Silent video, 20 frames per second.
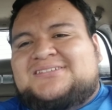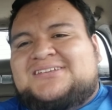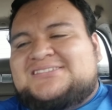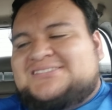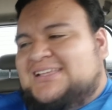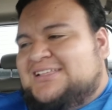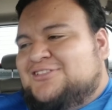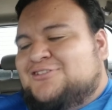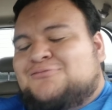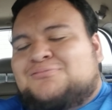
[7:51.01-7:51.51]
Because
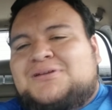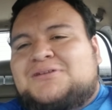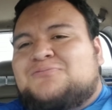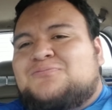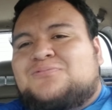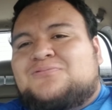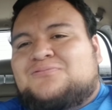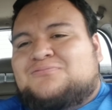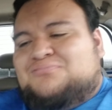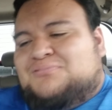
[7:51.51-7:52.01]
they knew
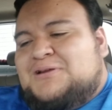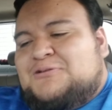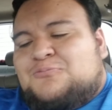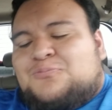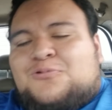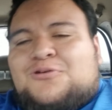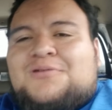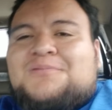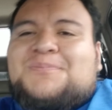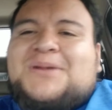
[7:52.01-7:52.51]
we
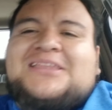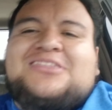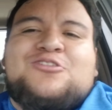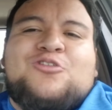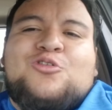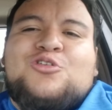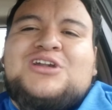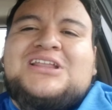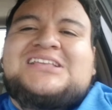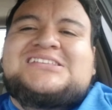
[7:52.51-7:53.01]
were
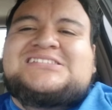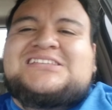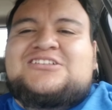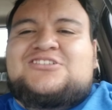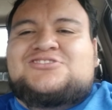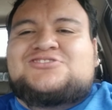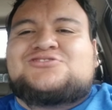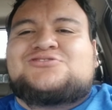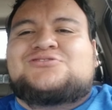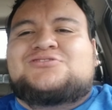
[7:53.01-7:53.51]
minorities in
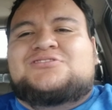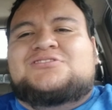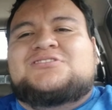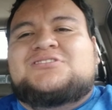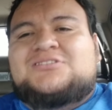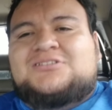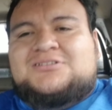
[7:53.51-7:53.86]
our school.